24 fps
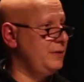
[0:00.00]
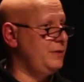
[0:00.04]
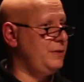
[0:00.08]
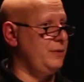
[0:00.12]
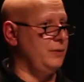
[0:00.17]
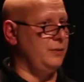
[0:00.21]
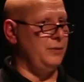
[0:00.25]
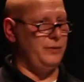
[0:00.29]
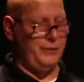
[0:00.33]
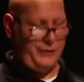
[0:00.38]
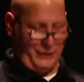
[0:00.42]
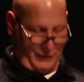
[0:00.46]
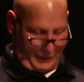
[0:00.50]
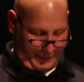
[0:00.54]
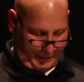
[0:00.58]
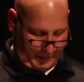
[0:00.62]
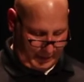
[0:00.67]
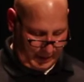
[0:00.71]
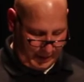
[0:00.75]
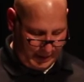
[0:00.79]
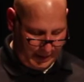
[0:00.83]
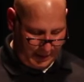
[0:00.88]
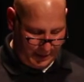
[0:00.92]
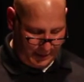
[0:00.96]
schools
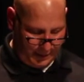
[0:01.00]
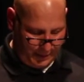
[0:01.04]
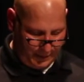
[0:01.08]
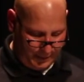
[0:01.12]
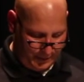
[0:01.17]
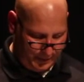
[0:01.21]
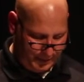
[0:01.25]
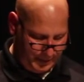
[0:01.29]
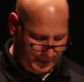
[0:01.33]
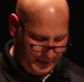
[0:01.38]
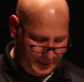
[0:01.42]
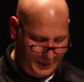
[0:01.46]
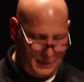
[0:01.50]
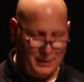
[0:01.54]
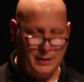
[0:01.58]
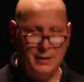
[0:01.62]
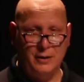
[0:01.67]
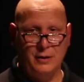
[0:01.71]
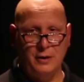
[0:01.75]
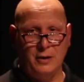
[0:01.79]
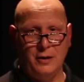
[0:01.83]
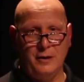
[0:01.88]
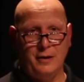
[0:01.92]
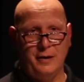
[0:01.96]
here
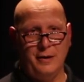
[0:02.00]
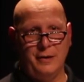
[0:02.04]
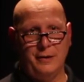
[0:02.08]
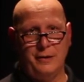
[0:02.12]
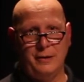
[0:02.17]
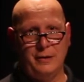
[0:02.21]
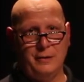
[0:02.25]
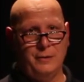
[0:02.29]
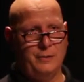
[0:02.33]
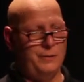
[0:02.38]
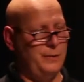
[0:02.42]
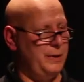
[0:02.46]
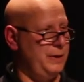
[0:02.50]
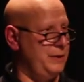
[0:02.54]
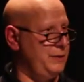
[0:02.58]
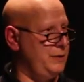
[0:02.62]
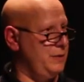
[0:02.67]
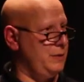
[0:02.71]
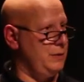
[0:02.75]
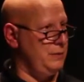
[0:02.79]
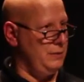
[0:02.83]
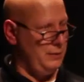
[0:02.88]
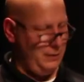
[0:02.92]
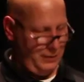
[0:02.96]
in our area in the
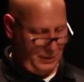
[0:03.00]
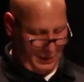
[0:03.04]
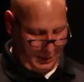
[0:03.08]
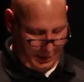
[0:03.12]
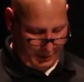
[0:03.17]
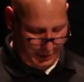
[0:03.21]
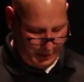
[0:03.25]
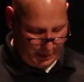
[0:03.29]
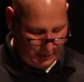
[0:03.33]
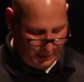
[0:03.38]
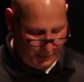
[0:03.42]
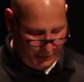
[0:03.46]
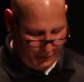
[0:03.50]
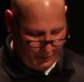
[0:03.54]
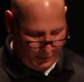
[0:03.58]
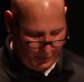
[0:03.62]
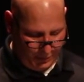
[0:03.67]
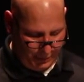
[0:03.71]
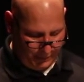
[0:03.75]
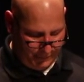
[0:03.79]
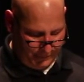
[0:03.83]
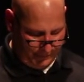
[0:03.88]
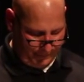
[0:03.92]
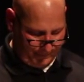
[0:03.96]
region, in the
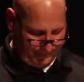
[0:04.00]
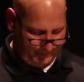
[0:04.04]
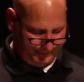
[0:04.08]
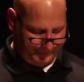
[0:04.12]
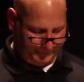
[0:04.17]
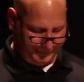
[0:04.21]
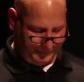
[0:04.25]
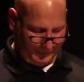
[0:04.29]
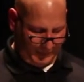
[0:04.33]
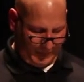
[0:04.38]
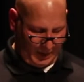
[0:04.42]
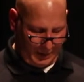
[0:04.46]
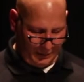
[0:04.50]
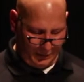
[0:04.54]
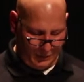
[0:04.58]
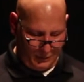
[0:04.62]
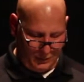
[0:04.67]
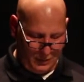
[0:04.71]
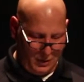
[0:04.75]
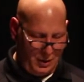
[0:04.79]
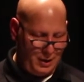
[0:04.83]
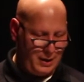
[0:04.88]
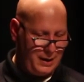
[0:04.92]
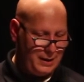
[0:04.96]
North, do
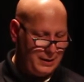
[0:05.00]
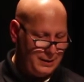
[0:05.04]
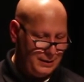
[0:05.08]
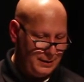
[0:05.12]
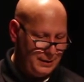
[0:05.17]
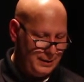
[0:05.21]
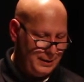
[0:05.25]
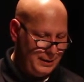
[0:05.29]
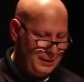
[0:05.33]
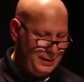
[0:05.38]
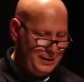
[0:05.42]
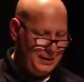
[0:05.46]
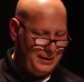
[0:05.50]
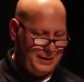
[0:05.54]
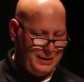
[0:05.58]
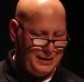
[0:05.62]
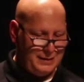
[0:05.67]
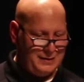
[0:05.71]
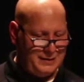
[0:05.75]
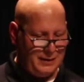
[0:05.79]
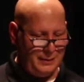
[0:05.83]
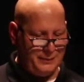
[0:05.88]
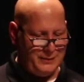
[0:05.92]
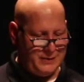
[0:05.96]
not.
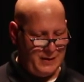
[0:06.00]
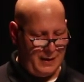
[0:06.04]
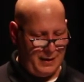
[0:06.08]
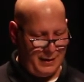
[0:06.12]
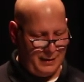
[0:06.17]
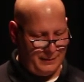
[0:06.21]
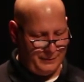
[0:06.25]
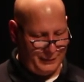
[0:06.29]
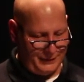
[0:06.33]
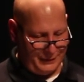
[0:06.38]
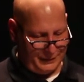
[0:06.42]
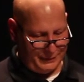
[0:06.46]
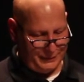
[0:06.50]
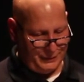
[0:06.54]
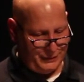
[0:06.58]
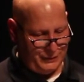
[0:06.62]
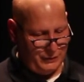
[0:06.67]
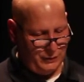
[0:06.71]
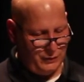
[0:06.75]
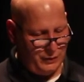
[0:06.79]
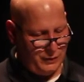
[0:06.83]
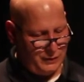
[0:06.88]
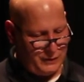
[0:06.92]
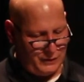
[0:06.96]
And sometimes
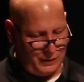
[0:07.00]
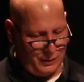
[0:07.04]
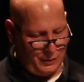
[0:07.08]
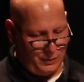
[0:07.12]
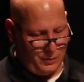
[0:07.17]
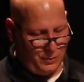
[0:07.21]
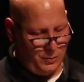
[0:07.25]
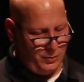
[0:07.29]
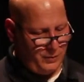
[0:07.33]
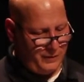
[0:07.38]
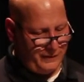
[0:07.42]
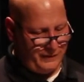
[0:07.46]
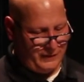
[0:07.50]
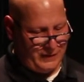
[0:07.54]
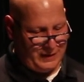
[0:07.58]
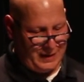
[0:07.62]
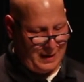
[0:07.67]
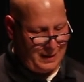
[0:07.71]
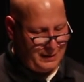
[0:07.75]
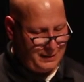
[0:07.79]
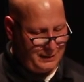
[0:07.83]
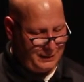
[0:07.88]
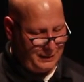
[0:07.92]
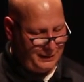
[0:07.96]
students here who have
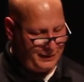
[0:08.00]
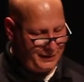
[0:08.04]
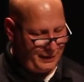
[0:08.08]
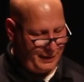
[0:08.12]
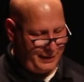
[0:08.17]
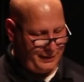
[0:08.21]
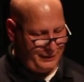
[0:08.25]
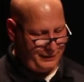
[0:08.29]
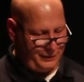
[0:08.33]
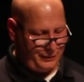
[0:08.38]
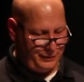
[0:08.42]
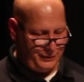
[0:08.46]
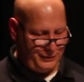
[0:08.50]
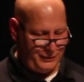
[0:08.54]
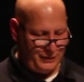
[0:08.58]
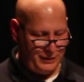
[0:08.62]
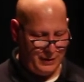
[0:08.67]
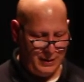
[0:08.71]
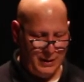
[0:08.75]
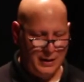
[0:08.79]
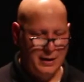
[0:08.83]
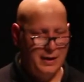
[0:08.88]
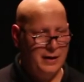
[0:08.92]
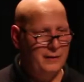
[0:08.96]
attended these high schools
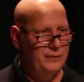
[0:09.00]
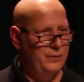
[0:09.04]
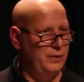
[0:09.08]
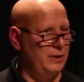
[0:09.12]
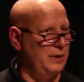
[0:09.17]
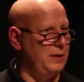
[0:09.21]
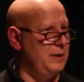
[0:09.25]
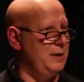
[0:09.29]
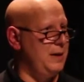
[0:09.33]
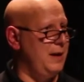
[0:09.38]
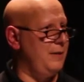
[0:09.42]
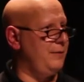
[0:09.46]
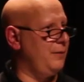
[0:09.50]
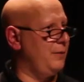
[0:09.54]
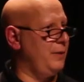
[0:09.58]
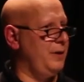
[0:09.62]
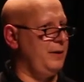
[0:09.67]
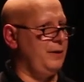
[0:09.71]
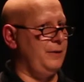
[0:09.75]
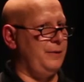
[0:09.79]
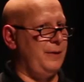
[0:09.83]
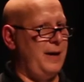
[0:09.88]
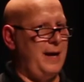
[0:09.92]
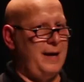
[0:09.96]
have really never
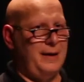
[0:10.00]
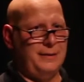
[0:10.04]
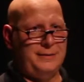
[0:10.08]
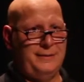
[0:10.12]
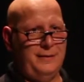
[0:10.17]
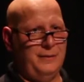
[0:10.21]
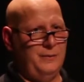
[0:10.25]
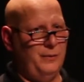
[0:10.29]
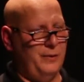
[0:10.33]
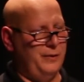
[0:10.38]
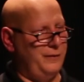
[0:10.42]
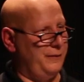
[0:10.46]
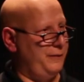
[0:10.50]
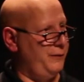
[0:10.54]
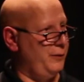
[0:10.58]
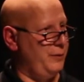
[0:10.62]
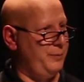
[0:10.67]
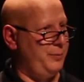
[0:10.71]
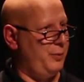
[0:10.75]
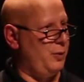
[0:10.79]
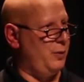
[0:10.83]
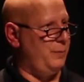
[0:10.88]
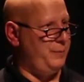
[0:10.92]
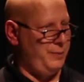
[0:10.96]
interacted with a
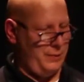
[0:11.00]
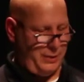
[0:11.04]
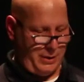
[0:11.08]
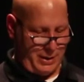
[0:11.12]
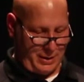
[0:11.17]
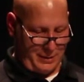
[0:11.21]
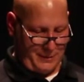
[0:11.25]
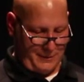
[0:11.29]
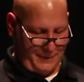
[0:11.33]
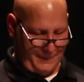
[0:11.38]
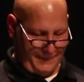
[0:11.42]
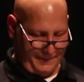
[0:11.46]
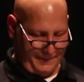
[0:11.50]
football player.